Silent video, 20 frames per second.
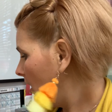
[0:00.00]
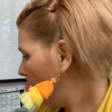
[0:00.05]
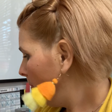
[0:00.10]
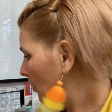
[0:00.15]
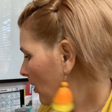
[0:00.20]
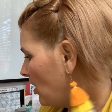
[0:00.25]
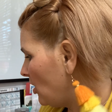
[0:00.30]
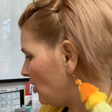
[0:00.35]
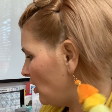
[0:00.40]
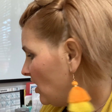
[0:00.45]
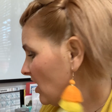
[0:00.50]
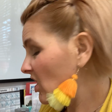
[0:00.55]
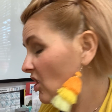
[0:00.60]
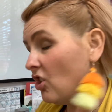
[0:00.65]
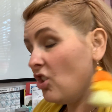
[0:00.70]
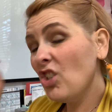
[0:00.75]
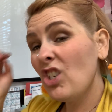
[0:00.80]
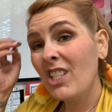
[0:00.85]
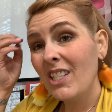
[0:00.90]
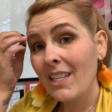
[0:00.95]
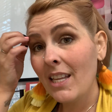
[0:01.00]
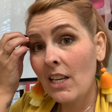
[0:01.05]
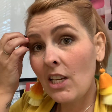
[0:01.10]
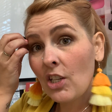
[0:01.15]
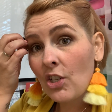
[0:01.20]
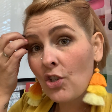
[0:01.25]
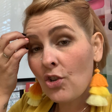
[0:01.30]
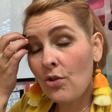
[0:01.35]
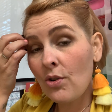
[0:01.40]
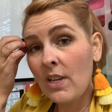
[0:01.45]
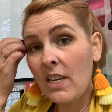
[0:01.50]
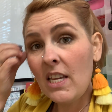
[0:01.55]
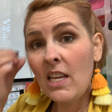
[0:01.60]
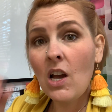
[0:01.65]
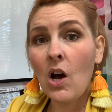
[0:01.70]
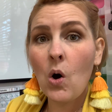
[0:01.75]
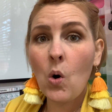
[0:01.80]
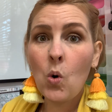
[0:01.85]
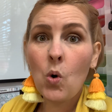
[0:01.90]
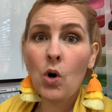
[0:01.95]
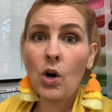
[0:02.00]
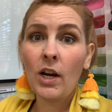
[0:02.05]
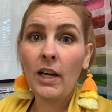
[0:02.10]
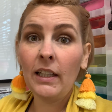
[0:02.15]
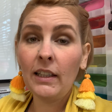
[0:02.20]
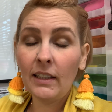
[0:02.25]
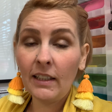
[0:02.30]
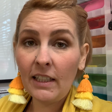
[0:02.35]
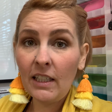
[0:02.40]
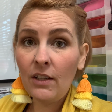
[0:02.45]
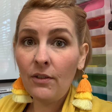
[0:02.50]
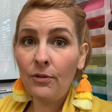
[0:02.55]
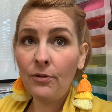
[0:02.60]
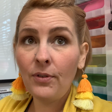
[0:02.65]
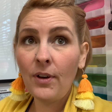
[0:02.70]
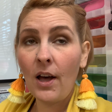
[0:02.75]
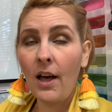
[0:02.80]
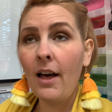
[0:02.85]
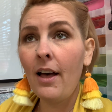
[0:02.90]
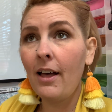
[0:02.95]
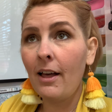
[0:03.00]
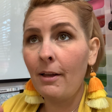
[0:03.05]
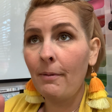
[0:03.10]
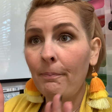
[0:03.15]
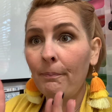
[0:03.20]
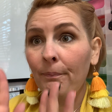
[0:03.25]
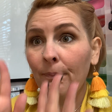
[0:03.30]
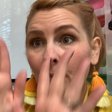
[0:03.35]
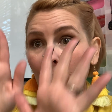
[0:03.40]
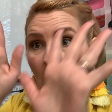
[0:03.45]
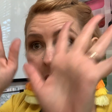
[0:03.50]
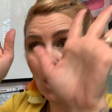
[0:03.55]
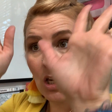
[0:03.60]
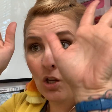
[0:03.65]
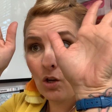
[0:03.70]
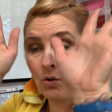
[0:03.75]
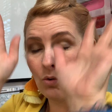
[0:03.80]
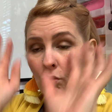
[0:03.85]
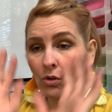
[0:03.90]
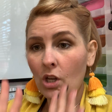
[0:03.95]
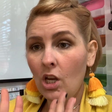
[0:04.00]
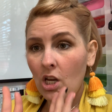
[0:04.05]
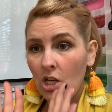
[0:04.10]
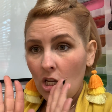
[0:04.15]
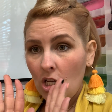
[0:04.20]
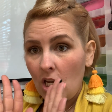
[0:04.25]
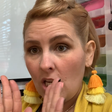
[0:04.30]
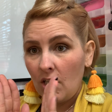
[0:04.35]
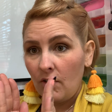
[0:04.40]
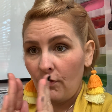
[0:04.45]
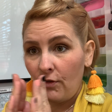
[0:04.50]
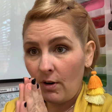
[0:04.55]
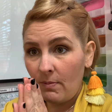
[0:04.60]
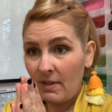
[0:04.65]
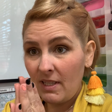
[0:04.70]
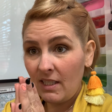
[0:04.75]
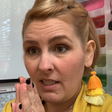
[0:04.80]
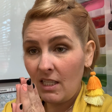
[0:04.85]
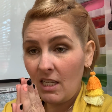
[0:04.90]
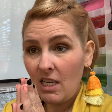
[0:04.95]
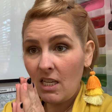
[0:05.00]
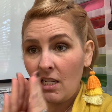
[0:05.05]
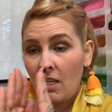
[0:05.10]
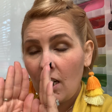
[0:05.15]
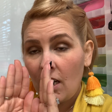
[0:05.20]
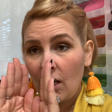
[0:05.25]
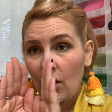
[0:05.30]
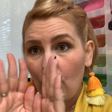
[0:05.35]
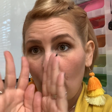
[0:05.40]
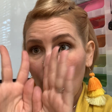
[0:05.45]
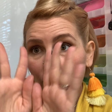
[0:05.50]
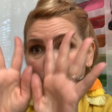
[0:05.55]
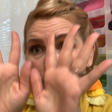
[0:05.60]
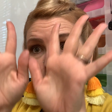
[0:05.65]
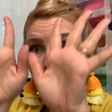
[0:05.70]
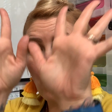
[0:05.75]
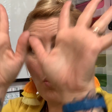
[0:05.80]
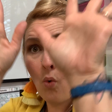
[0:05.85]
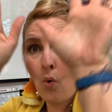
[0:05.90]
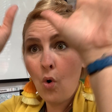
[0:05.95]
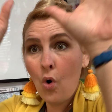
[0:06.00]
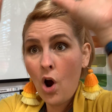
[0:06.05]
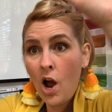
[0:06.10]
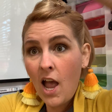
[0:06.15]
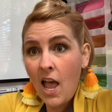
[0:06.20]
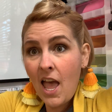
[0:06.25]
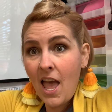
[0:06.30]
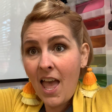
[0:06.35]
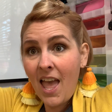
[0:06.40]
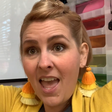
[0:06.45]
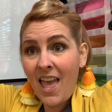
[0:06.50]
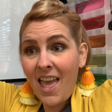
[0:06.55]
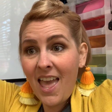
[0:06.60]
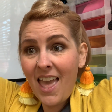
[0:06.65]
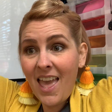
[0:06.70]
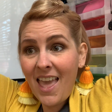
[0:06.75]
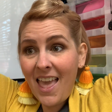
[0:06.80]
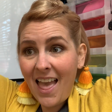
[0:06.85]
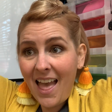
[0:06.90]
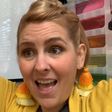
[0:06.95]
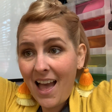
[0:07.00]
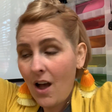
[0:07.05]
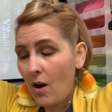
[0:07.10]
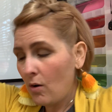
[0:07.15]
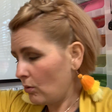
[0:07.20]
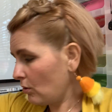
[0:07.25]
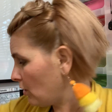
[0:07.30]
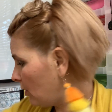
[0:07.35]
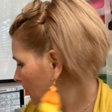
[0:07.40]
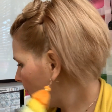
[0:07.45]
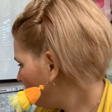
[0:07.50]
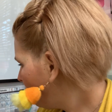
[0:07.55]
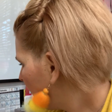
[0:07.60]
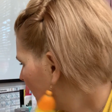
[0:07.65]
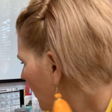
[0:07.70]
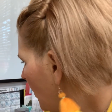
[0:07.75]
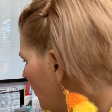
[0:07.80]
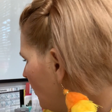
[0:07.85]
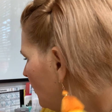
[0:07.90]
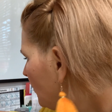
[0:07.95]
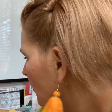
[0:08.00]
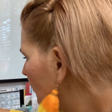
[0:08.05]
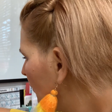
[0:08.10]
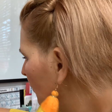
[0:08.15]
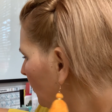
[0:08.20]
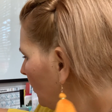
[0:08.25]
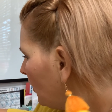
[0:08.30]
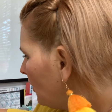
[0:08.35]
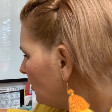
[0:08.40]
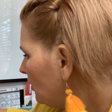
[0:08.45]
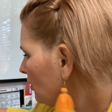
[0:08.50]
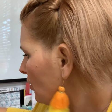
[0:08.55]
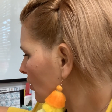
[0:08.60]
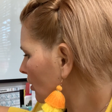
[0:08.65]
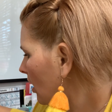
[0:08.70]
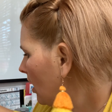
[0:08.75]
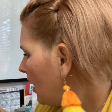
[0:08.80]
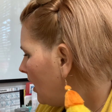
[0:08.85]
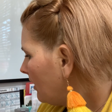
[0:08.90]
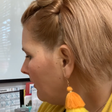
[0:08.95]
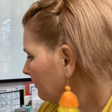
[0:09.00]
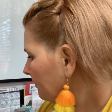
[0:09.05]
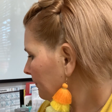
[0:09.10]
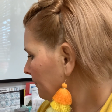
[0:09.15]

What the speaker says: Branching is just like a tree or a leaf. It goes from a seed and it grows way out. So we're going to draw